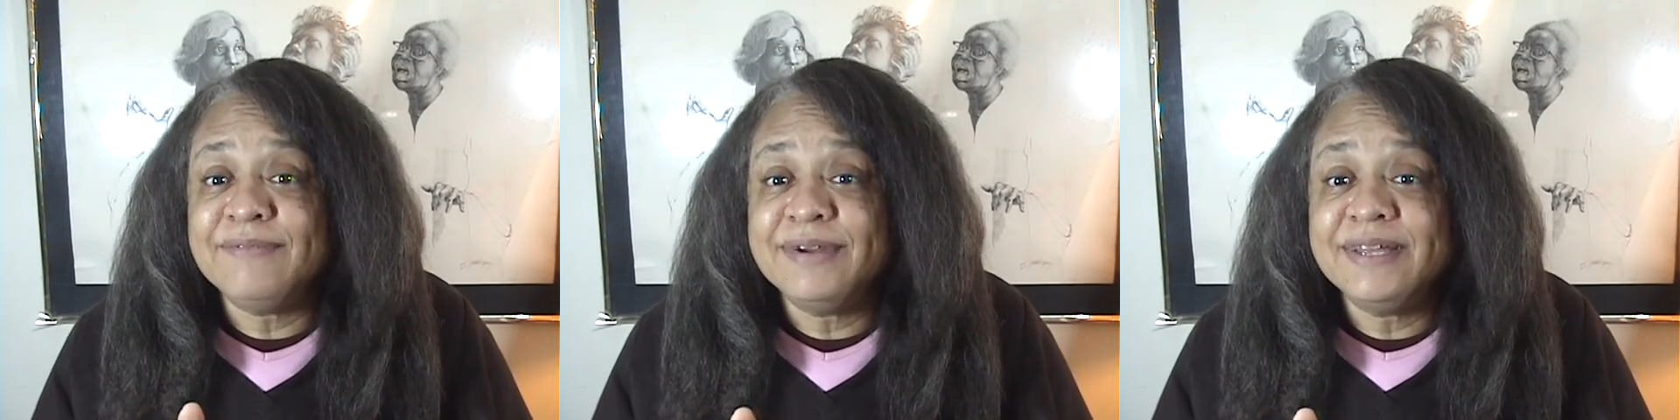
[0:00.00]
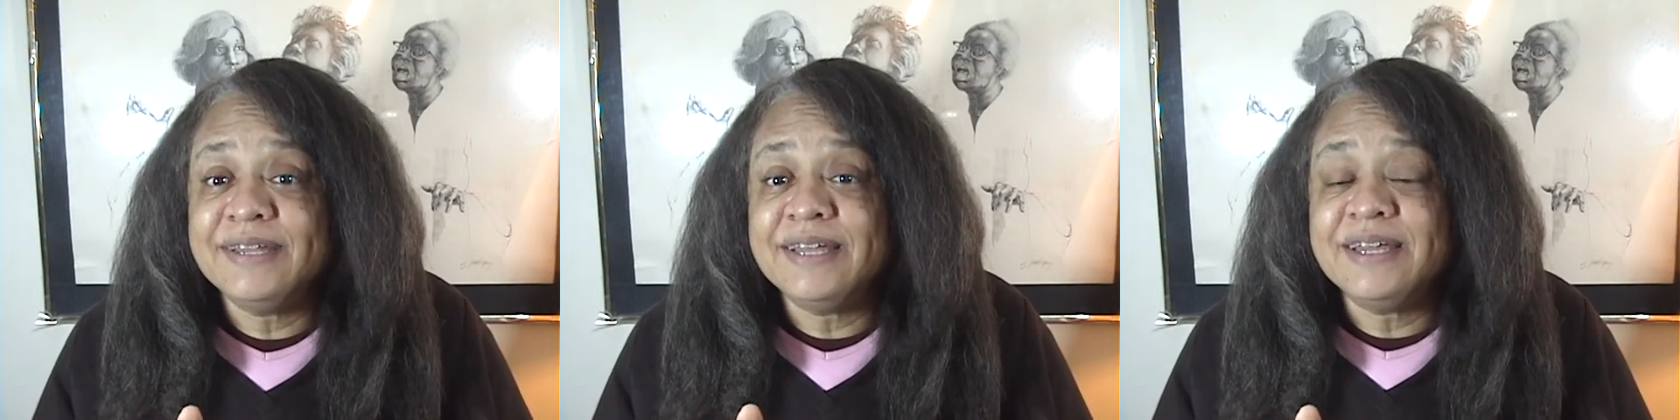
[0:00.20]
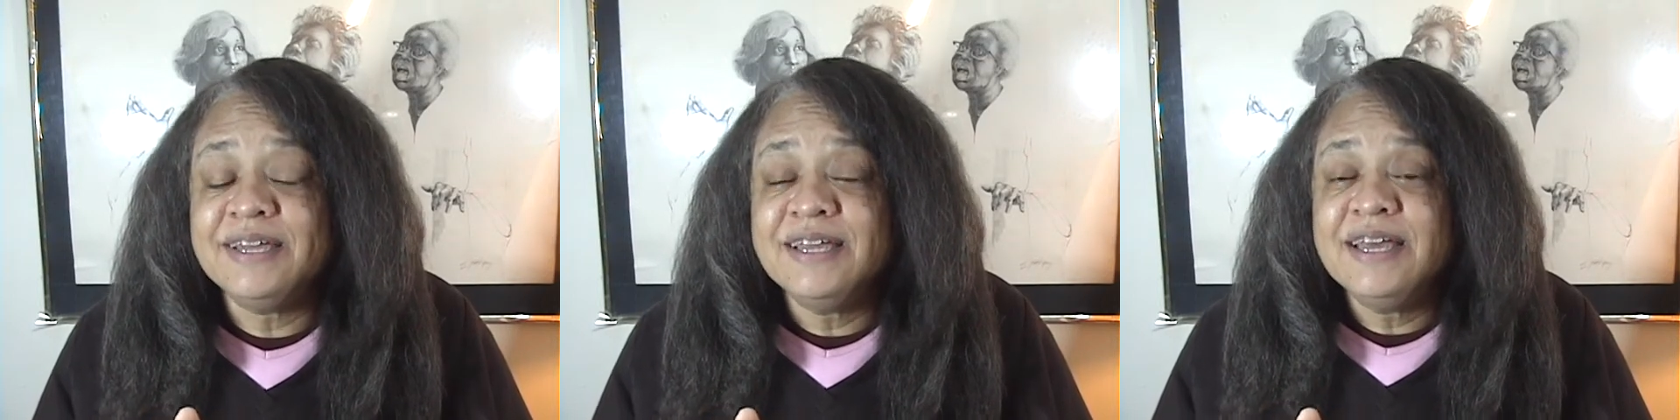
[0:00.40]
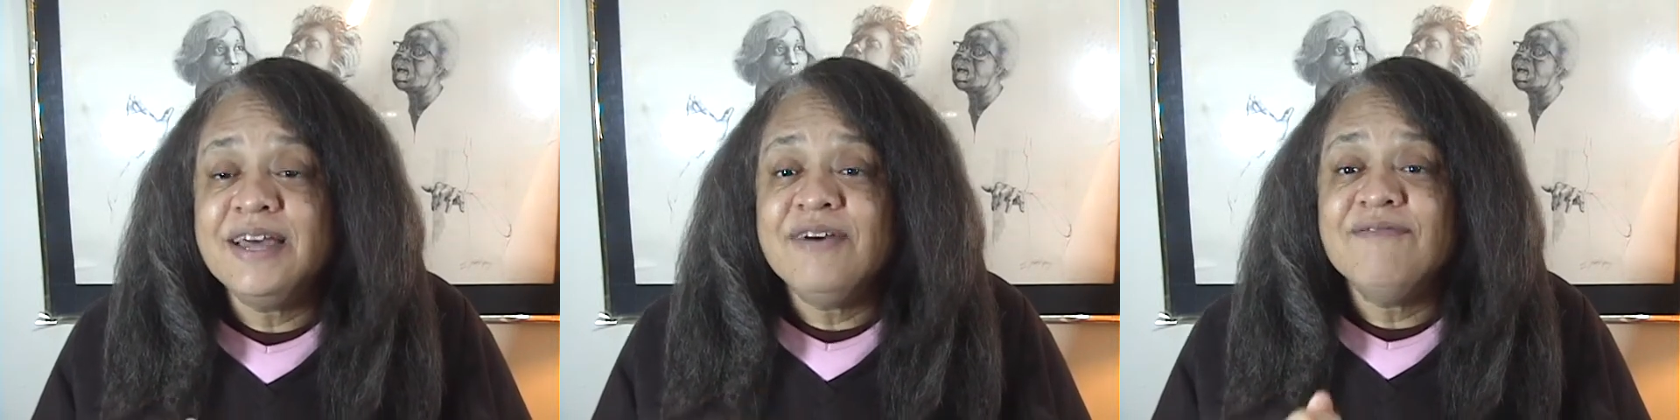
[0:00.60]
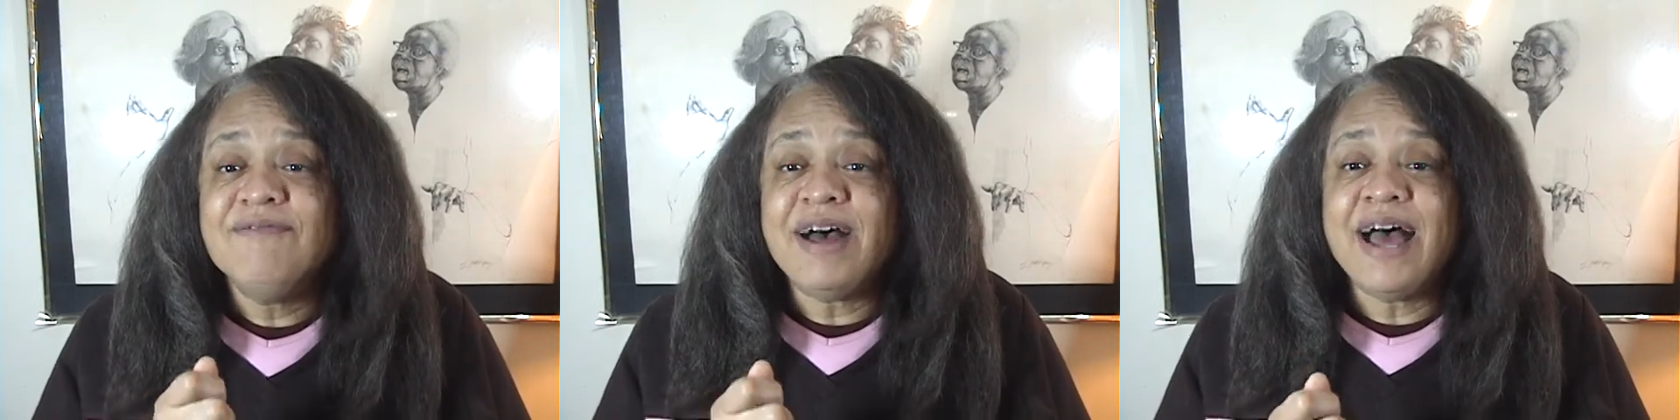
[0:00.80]
really.
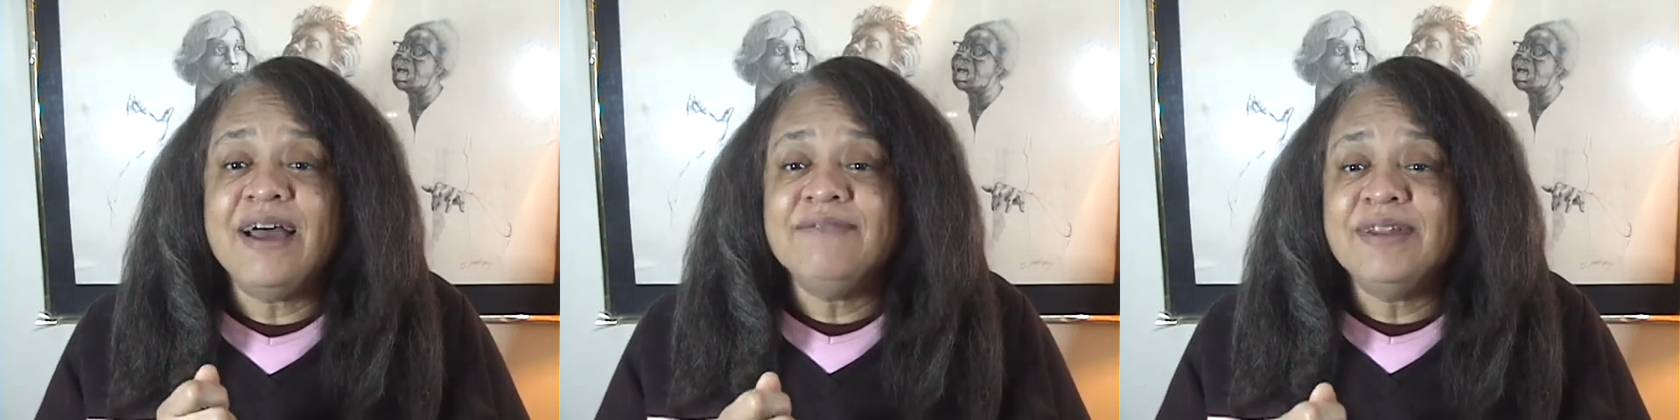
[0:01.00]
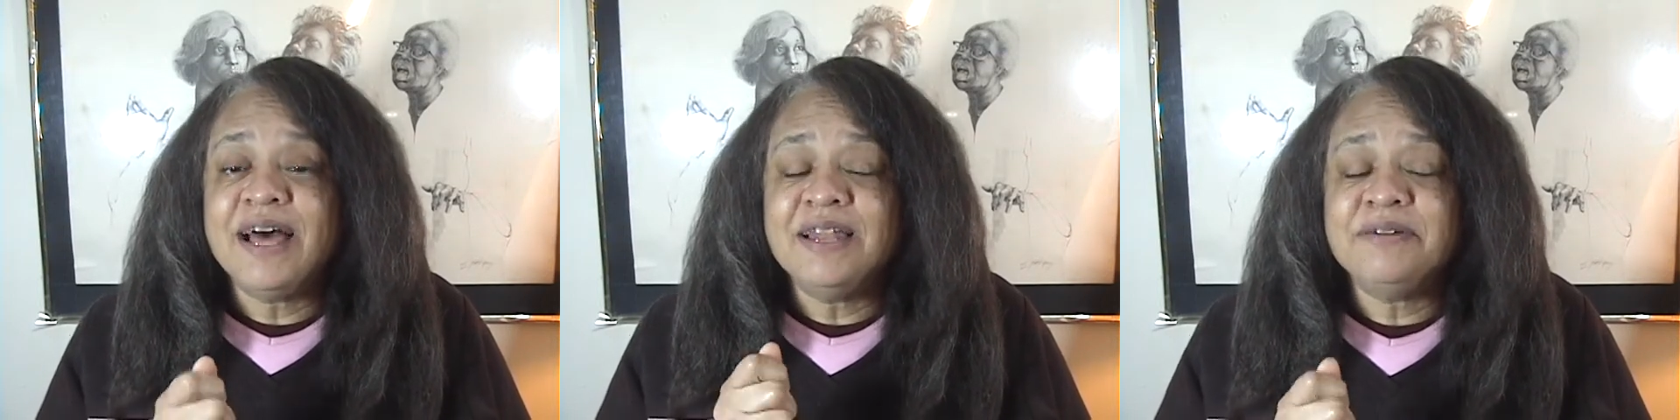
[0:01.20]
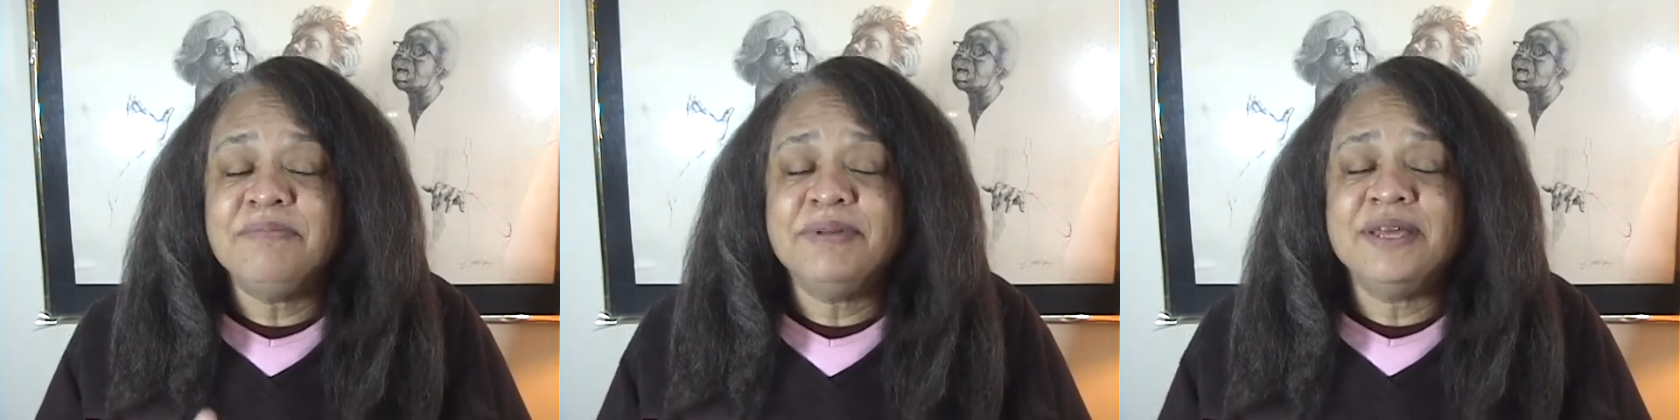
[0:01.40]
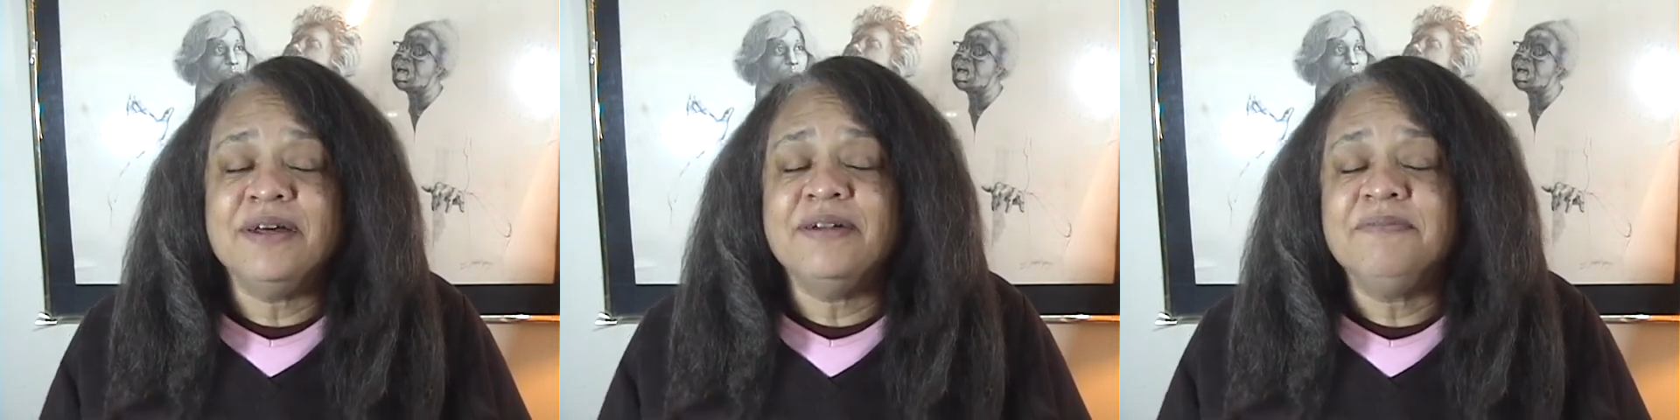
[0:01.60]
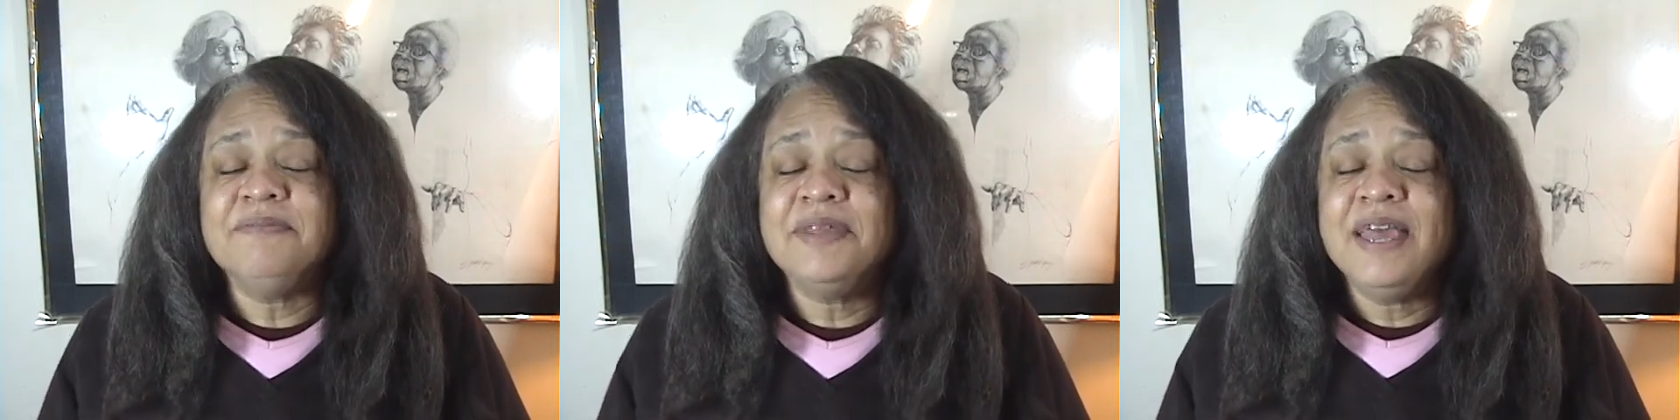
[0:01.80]
$5
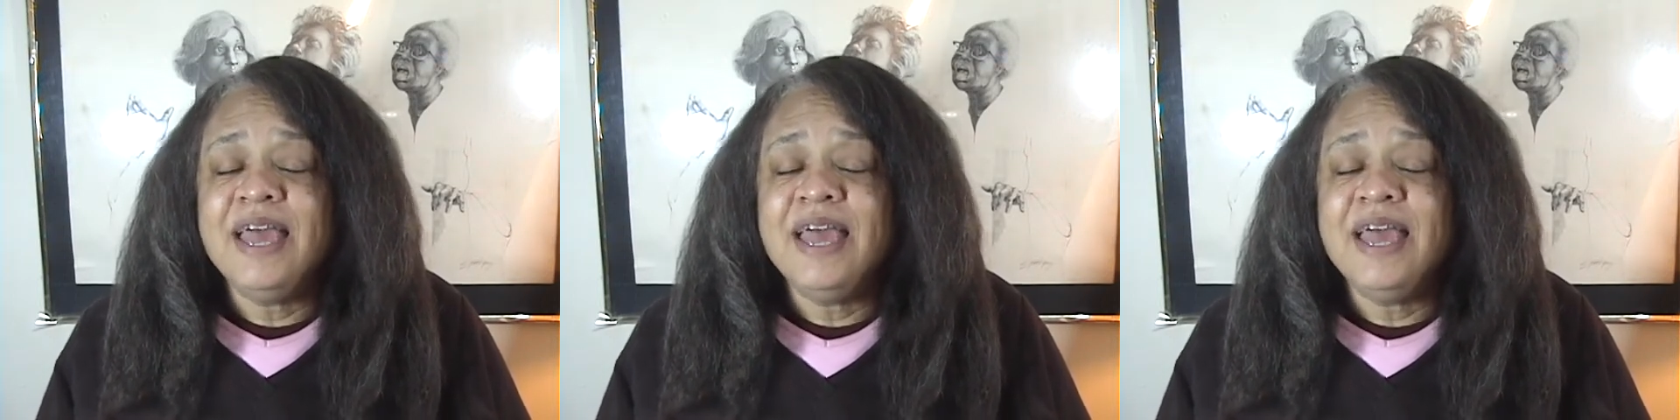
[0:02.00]
bill.